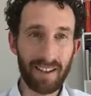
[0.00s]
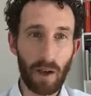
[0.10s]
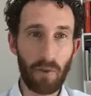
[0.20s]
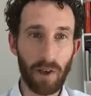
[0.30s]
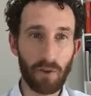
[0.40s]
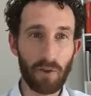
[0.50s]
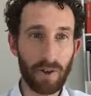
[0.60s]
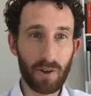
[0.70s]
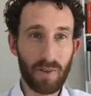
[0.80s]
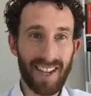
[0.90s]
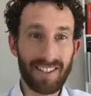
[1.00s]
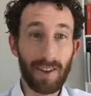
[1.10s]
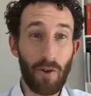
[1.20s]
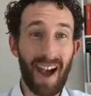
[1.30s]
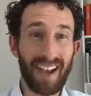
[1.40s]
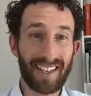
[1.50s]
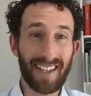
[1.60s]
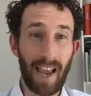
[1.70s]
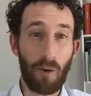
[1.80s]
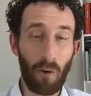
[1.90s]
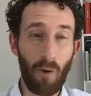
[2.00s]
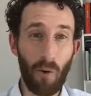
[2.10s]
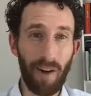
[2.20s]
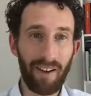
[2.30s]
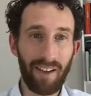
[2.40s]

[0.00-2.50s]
that we can do because we get to know us at our core.